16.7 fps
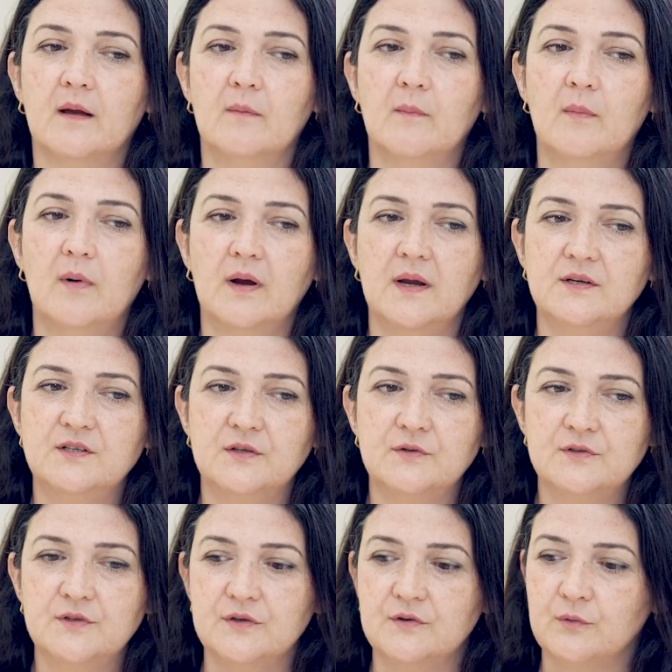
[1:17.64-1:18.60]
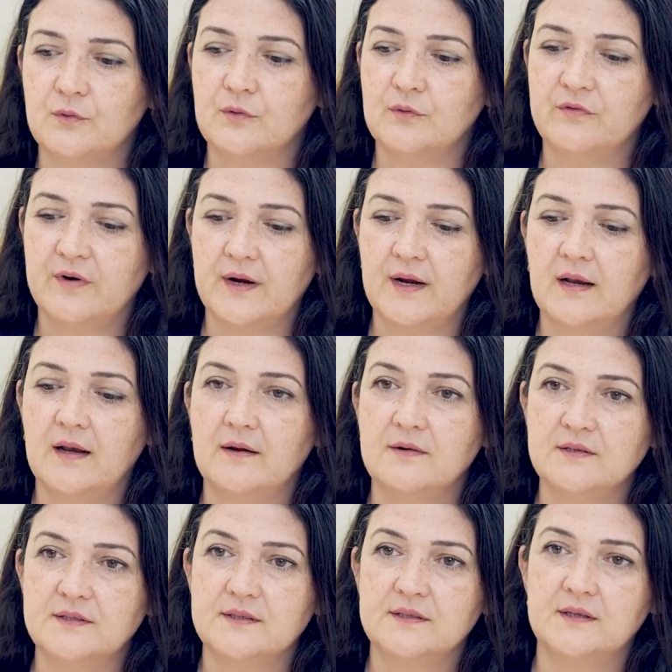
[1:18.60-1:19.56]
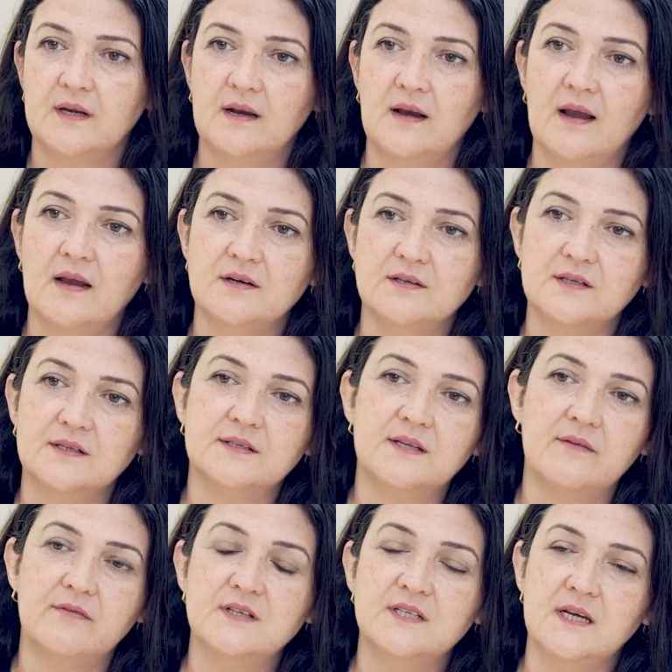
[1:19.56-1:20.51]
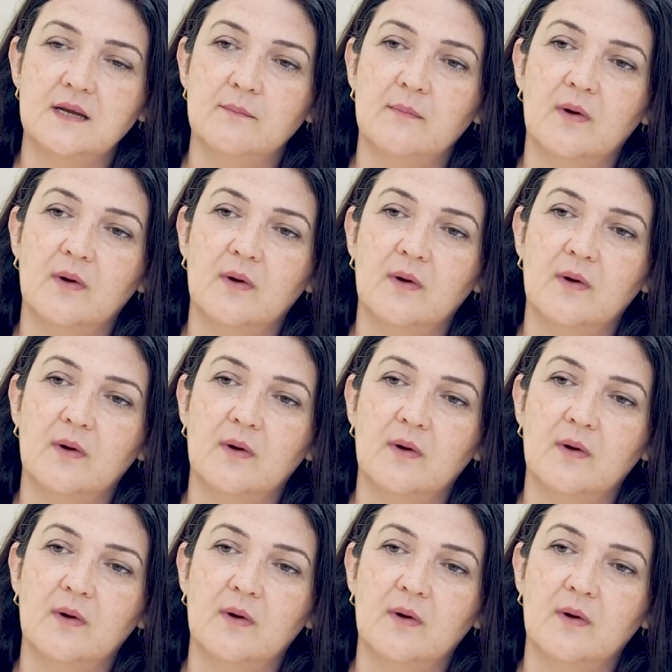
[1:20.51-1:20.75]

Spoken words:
my children are all very close in age. They're 17